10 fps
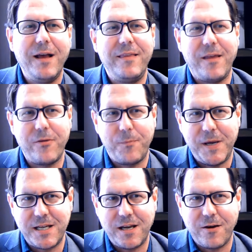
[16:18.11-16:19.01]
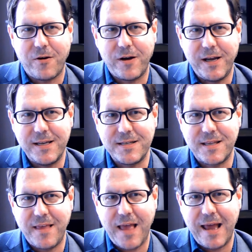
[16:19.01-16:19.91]
The other piece here is
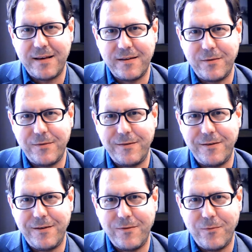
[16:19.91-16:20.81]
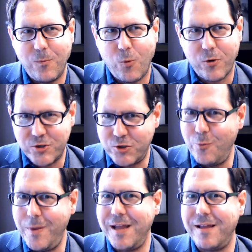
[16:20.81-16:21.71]
that we're
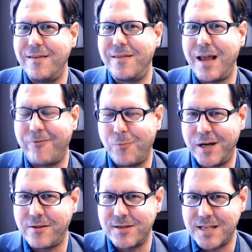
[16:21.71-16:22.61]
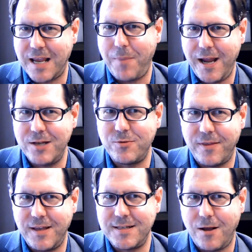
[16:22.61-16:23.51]
assuming that everybody's on the same page within
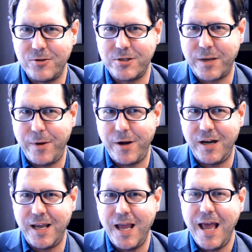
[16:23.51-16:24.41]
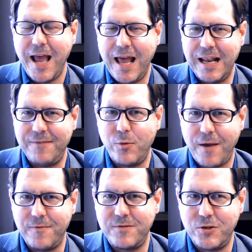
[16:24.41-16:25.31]
the intelligence community, and if you
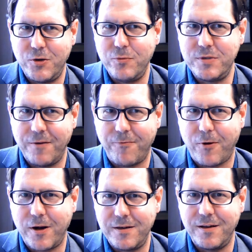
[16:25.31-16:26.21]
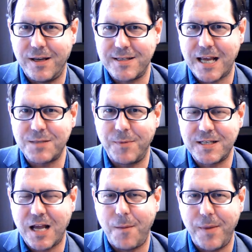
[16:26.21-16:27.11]
have two different assessments
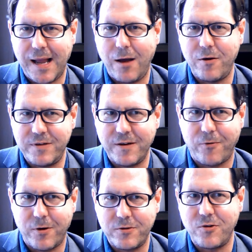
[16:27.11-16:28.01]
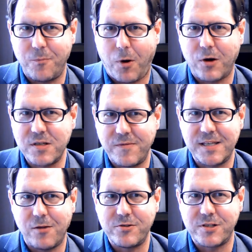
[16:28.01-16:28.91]
coming out of different sort of parts of the
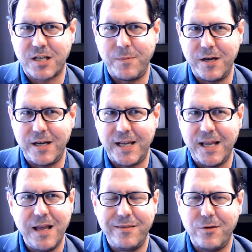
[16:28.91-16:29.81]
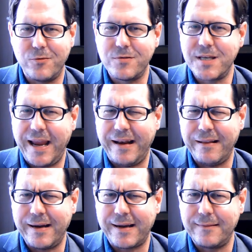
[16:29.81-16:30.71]
intelligence community, those
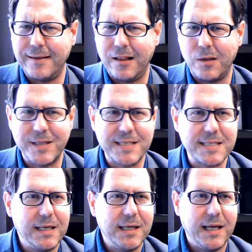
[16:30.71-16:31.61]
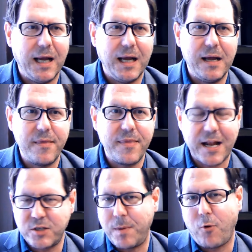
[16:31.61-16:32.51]
analytic elements, that
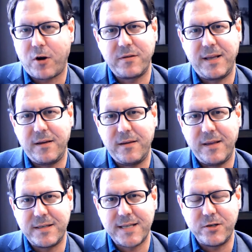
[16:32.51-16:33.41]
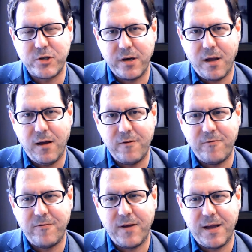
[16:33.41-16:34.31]
should be brought to the attention
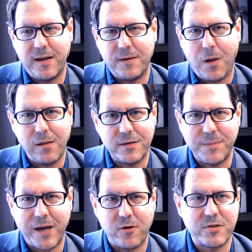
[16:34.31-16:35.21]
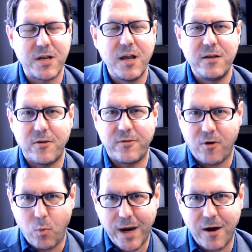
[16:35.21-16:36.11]
of policymakers, so that they're
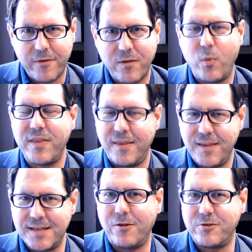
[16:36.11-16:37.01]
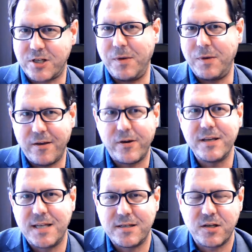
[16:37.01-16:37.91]
aware that within the intelligence community there is
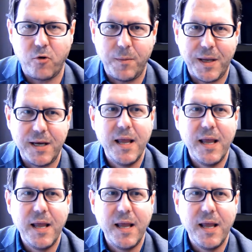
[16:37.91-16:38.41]
disagreement,